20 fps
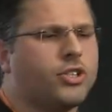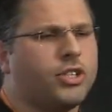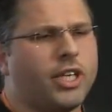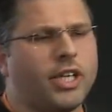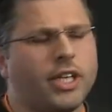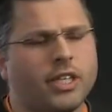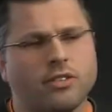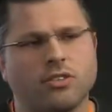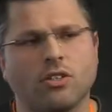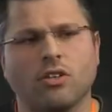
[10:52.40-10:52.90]

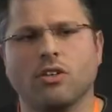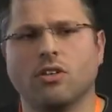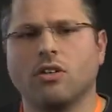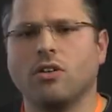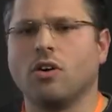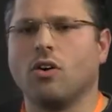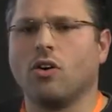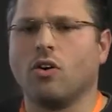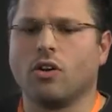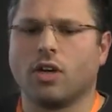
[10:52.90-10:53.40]
JSON,
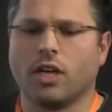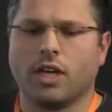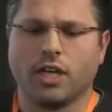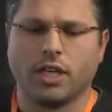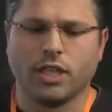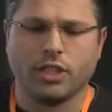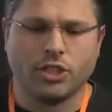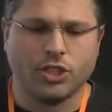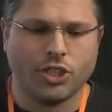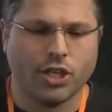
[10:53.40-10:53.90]
or
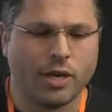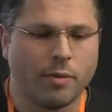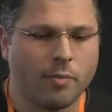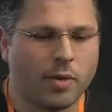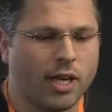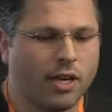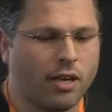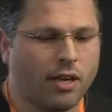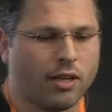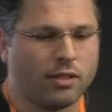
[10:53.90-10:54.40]

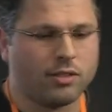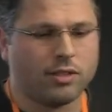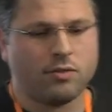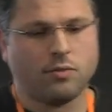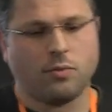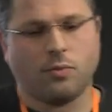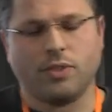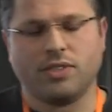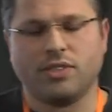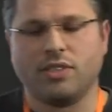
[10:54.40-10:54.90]
GML, as
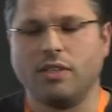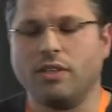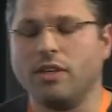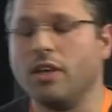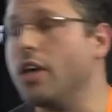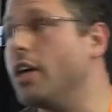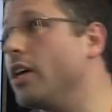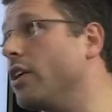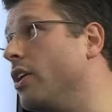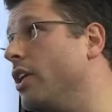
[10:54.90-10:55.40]
we've seen
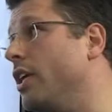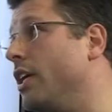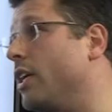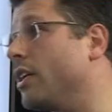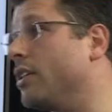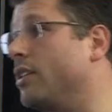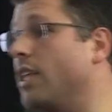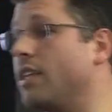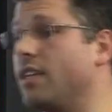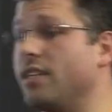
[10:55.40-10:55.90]
earlier, that